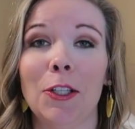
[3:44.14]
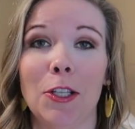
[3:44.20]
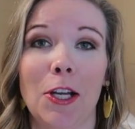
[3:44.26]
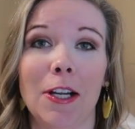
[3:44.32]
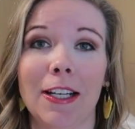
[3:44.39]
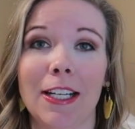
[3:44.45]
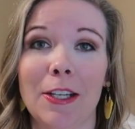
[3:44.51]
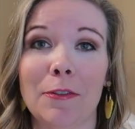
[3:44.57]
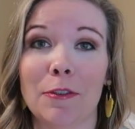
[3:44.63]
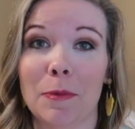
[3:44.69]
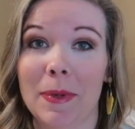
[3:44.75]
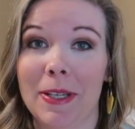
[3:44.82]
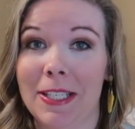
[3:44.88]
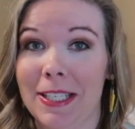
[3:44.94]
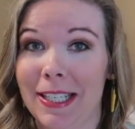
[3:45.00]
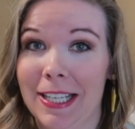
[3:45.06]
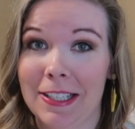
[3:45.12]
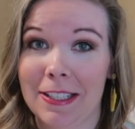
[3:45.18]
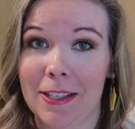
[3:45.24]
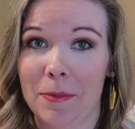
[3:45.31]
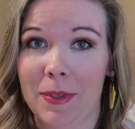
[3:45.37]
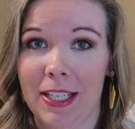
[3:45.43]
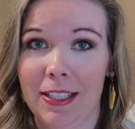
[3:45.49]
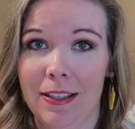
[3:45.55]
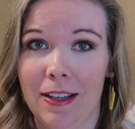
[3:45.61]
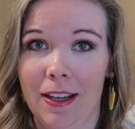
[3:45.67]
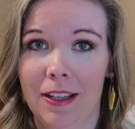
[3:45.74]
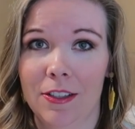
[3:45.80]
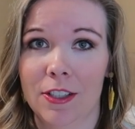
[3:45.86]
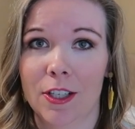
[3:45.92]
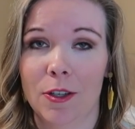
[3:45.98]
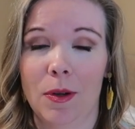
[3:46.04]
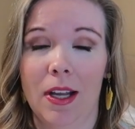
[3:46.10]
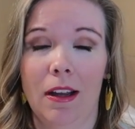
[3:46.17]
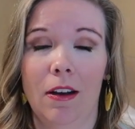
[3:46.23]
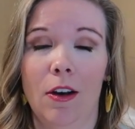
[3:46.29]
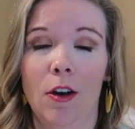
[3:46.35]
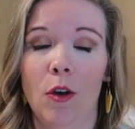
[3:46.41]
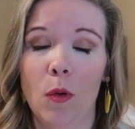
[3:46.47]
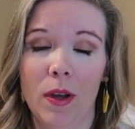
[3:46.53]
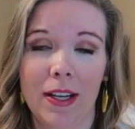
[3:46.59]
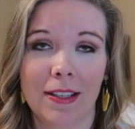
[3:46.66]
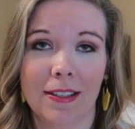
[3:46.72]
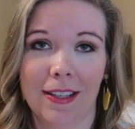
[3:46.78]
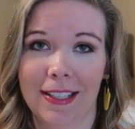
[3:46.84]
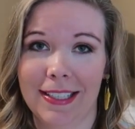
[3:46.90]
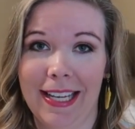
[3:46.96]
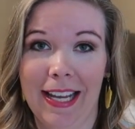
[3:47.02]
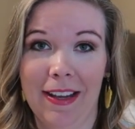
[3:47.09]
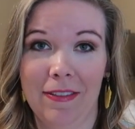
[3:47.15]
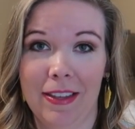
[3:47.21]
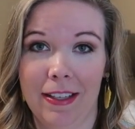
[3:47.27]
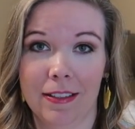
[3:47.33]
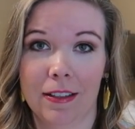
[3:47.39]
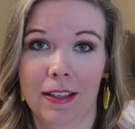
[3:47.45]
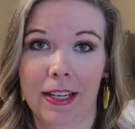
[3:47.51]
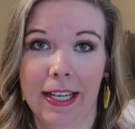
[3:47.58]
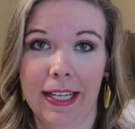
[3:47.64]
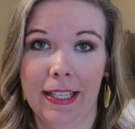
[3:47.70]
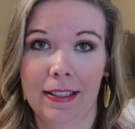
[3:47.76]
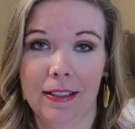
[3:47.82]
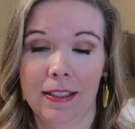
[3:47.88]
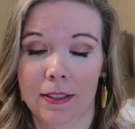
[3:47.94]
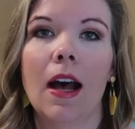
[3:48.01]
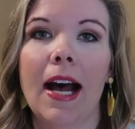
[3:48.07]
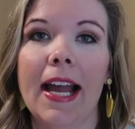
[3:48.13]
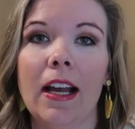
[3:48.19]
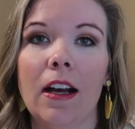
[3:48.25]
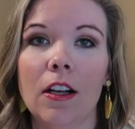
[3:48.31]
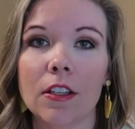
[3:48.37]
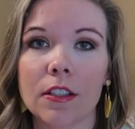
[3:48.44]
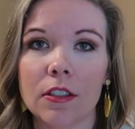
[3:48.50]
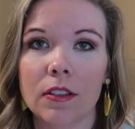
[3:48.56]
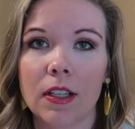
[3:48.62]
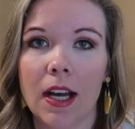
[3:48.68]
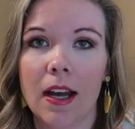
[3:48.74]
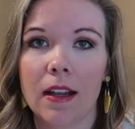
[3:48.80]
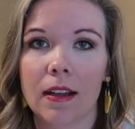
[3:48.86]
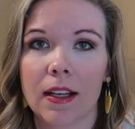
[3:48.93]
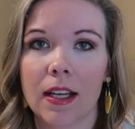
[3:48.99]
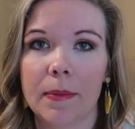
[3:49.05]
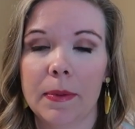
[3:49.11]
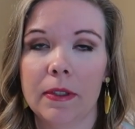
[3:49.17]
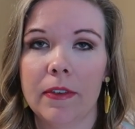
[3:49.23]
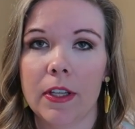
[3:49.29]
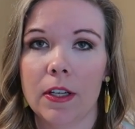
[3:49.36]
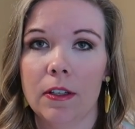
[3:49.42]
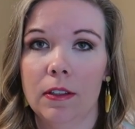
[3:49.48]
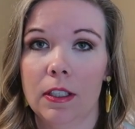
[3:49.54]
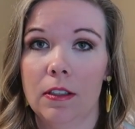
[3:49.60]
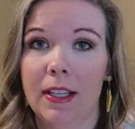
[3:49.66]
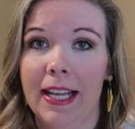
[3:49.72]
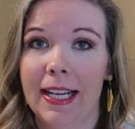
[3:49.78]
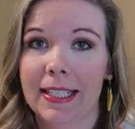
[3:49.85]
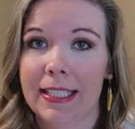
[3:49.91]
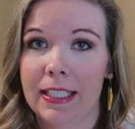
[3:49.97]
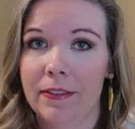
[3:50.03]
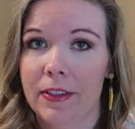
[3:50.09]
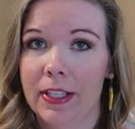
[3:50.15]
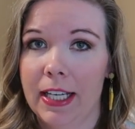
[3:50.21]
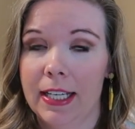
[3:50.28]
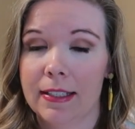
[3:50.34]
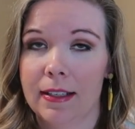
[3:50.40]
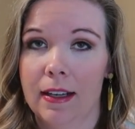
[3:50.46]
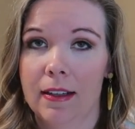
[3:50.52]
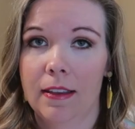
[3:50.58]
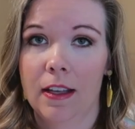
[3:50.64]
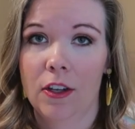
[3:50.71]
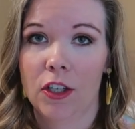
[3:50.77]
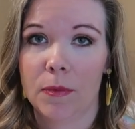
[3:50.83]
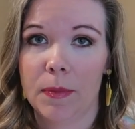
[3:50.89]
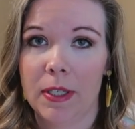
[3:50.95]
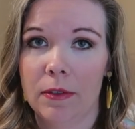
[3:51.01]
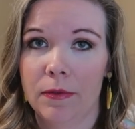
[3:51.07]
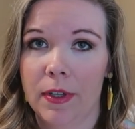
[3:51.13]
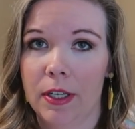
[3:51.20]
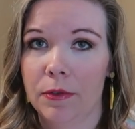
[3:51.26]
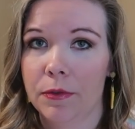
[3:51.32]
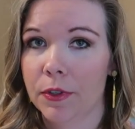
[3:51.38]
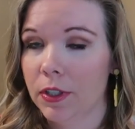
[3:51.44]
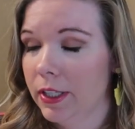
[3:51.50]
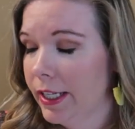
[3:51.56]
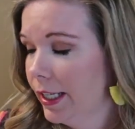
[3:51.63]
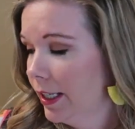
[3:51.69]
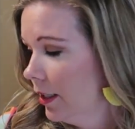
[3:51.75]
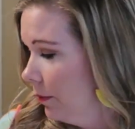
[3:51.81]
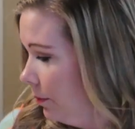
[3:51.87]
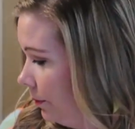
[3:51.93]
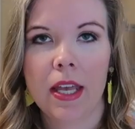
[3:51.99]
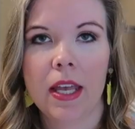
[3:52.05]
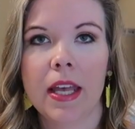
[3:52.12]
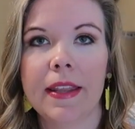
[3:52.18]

long enough for me to get something done. So I always like to have these on hand. I also got a couple of other little activities that I thought would be fun for Liam.